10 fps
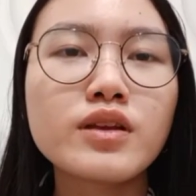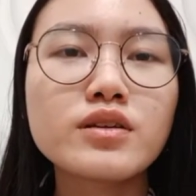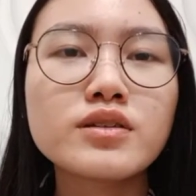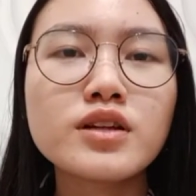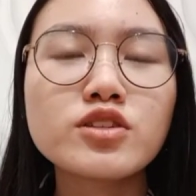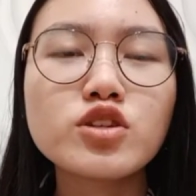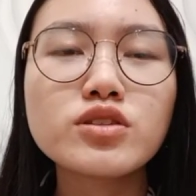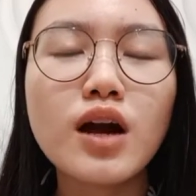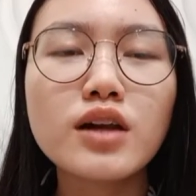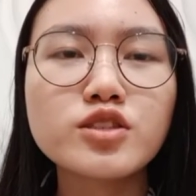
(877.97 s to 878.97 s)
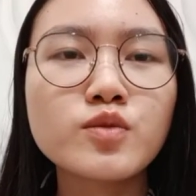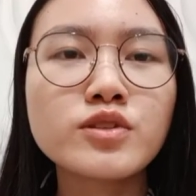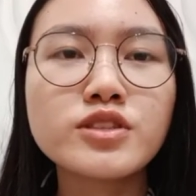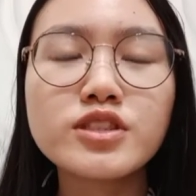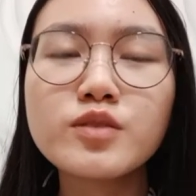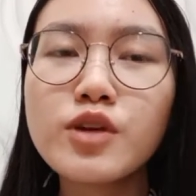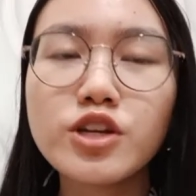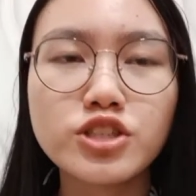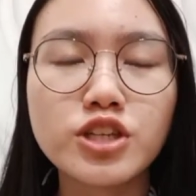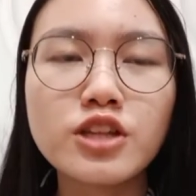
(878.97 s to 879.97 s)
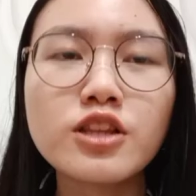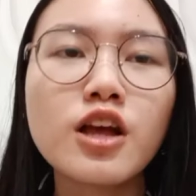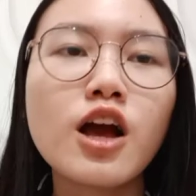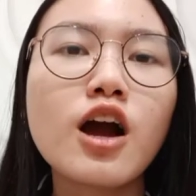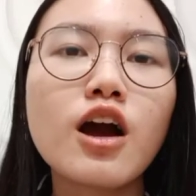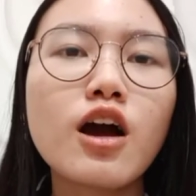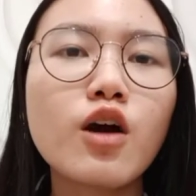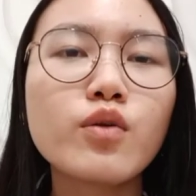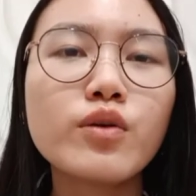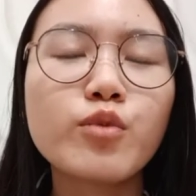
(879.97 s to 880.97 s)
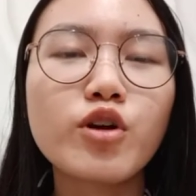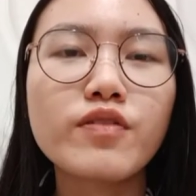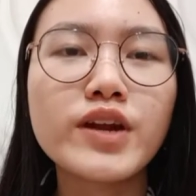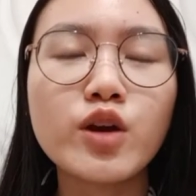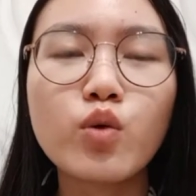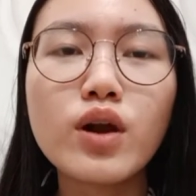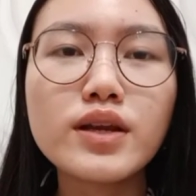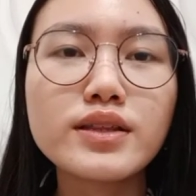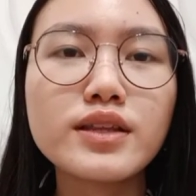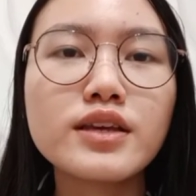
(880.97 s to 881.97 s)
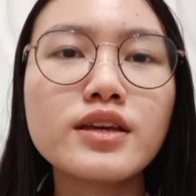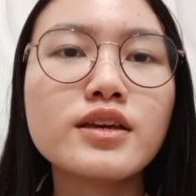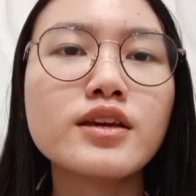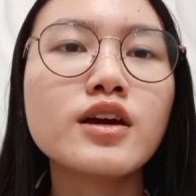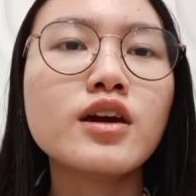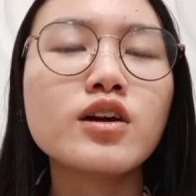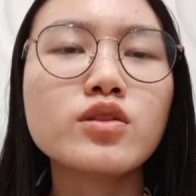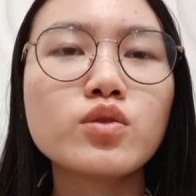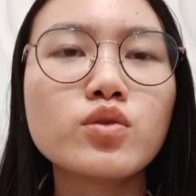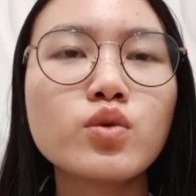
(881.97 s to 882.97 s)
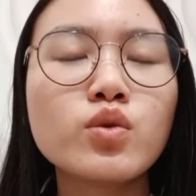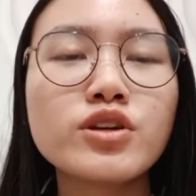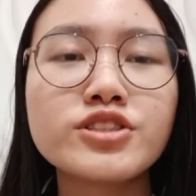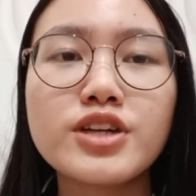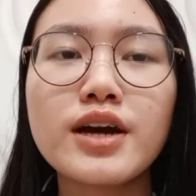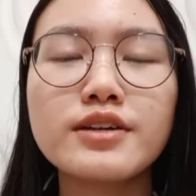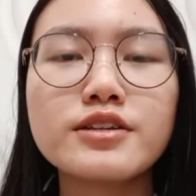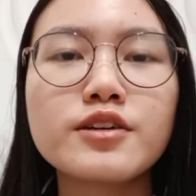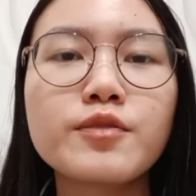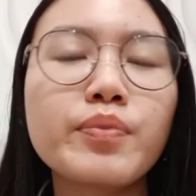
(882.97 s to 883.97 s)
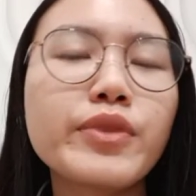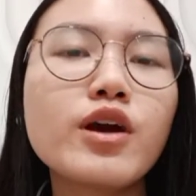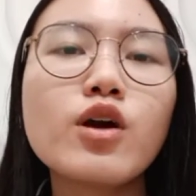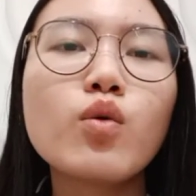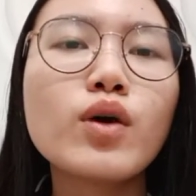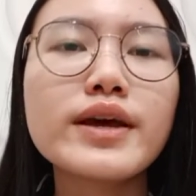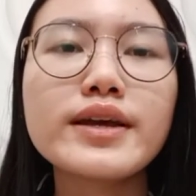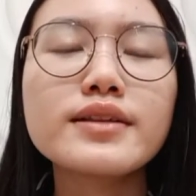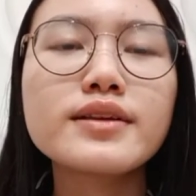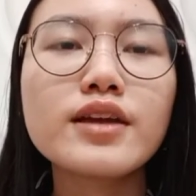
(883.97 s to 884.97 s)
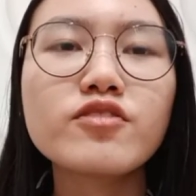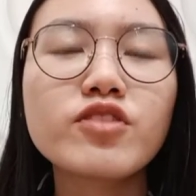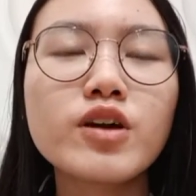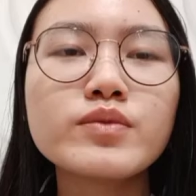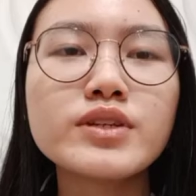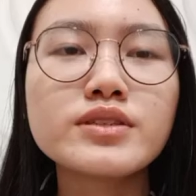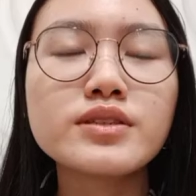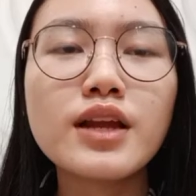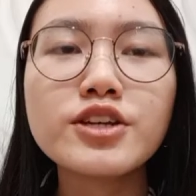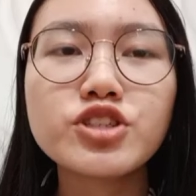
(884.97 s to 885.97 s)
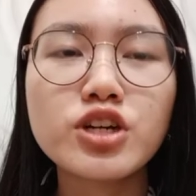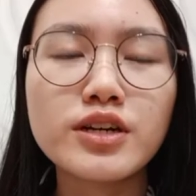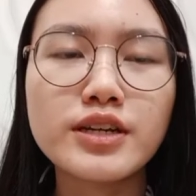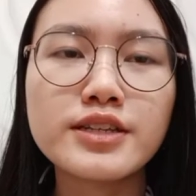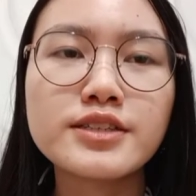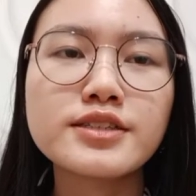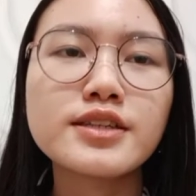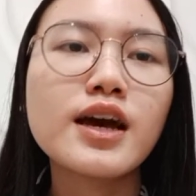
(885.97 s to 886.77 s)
It also talks about discrimination, how we provide equality to each other. What I can get from this lecture is